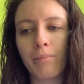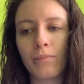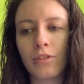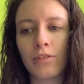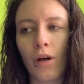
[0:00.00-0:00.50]

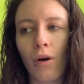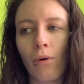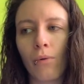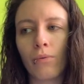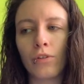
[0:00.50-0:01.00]

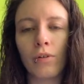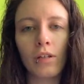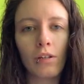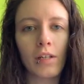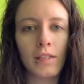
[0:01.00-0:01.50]
So you
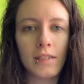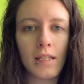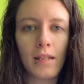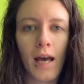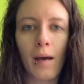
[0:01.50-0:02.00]
can look and
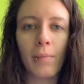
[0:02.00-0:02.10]
see that,